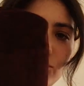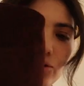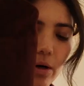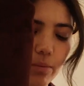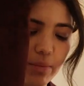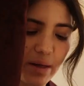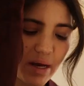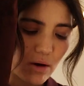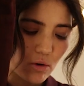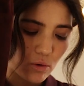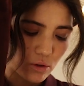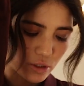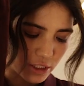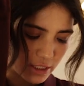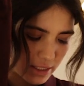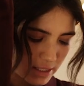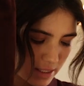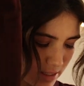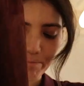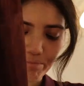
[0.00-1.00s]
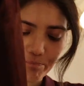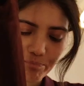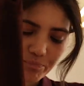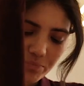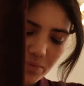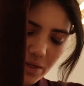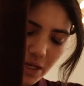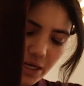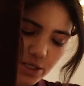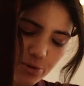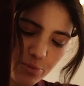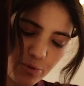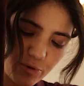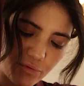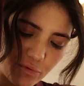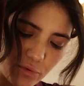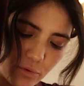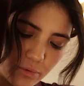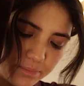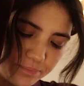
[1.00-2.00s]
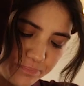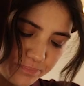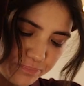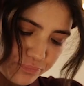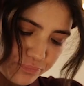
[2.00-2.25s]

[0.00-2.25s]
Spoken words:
drop dead gorgeous. It's beautiful.